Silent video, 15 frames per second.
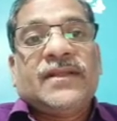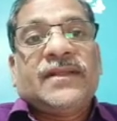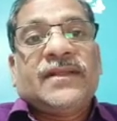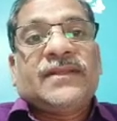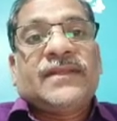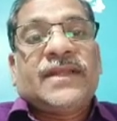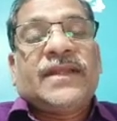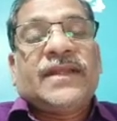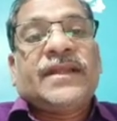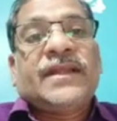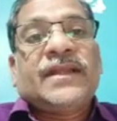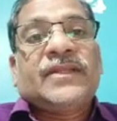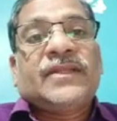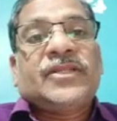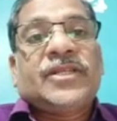
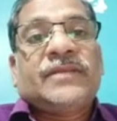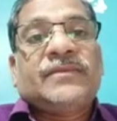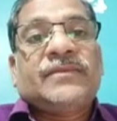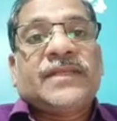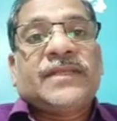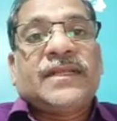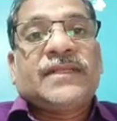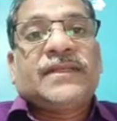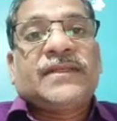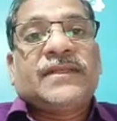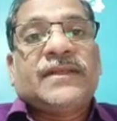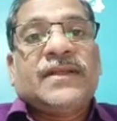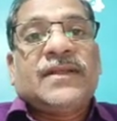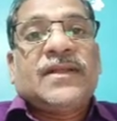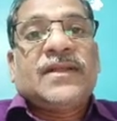cylindrical shaped cells.
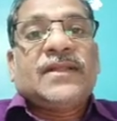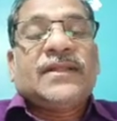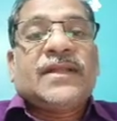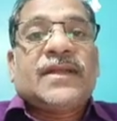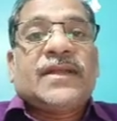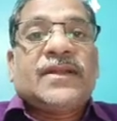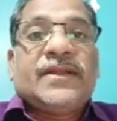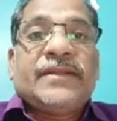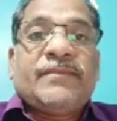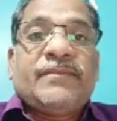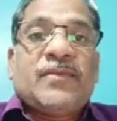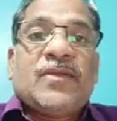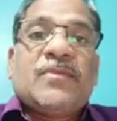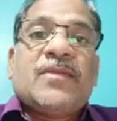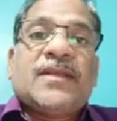They are
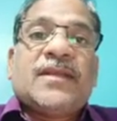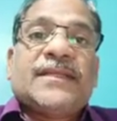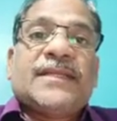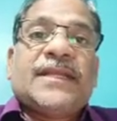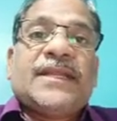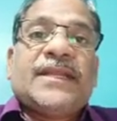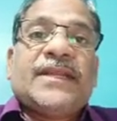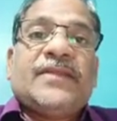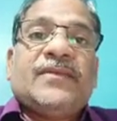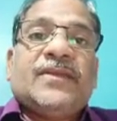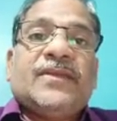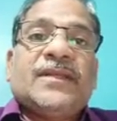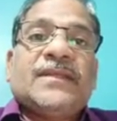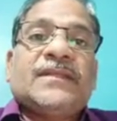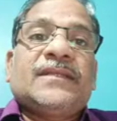diploblastic
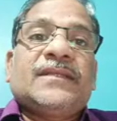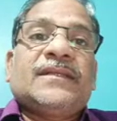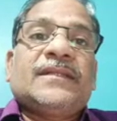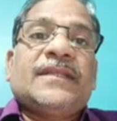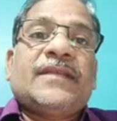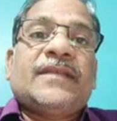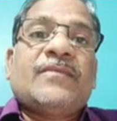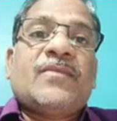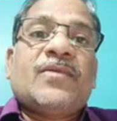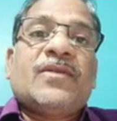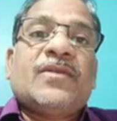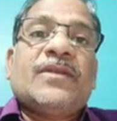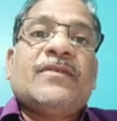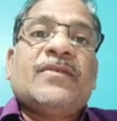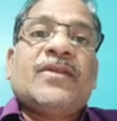individuals. Their
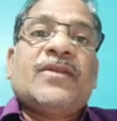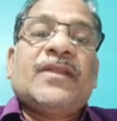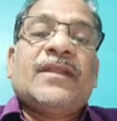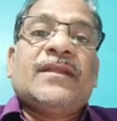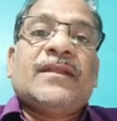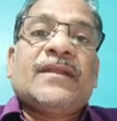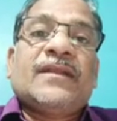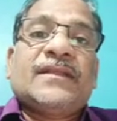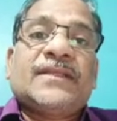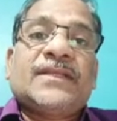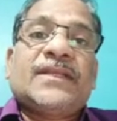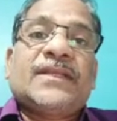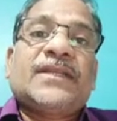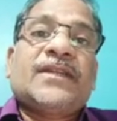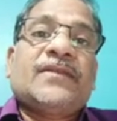body wall
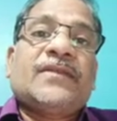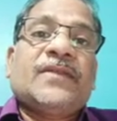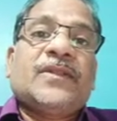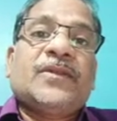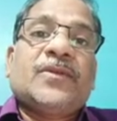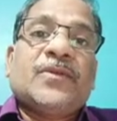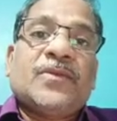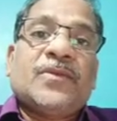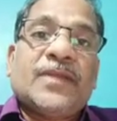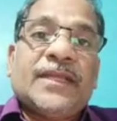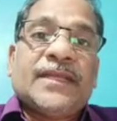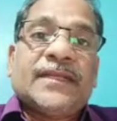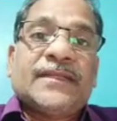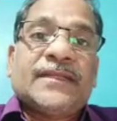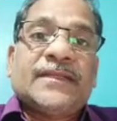constructed with two
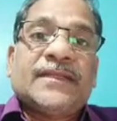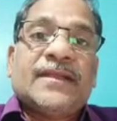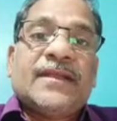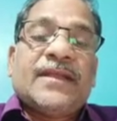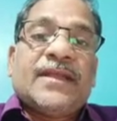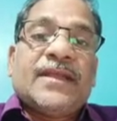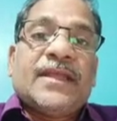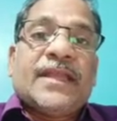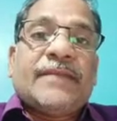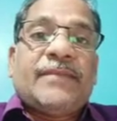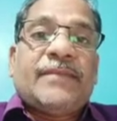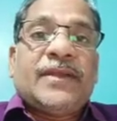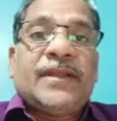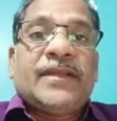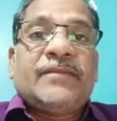layers,
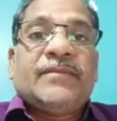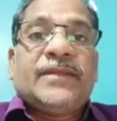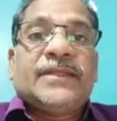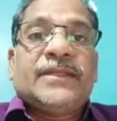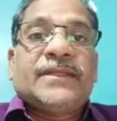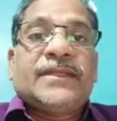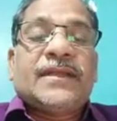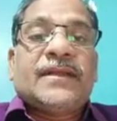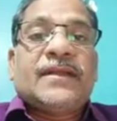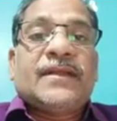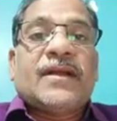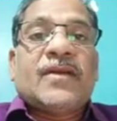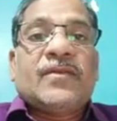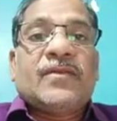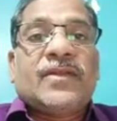epidermis,
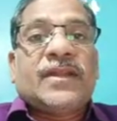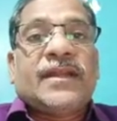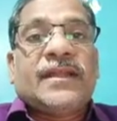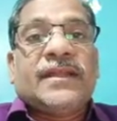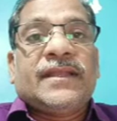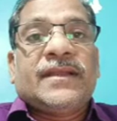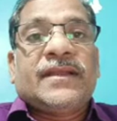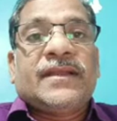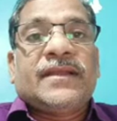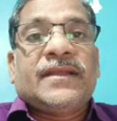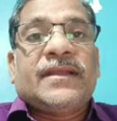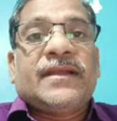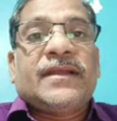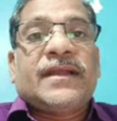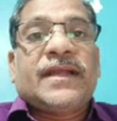outer layer,
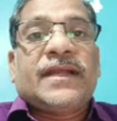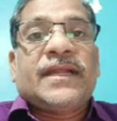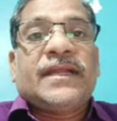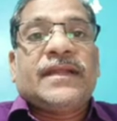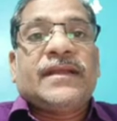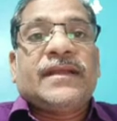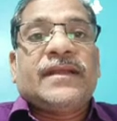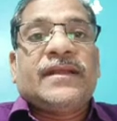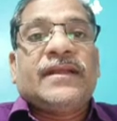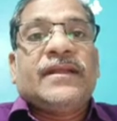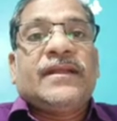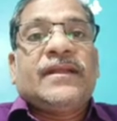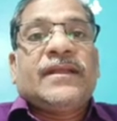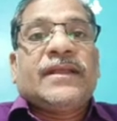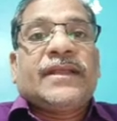and
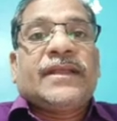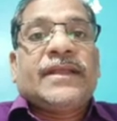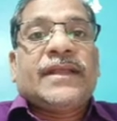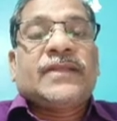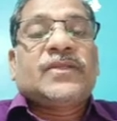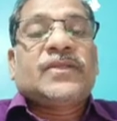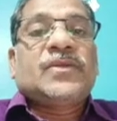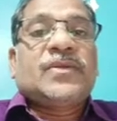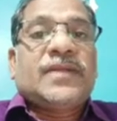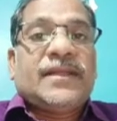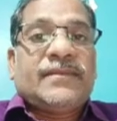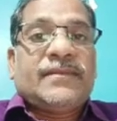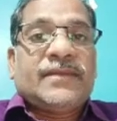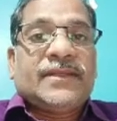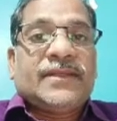
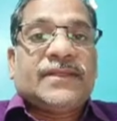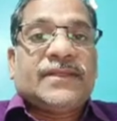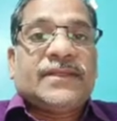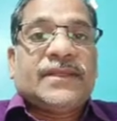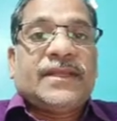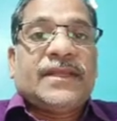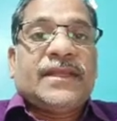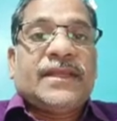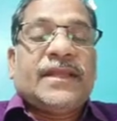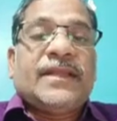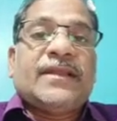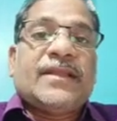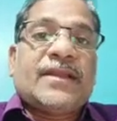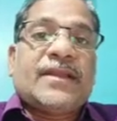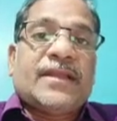gastrodermis,
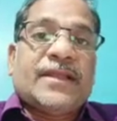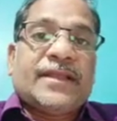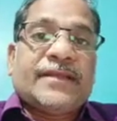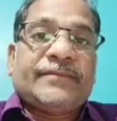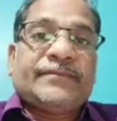inner layer.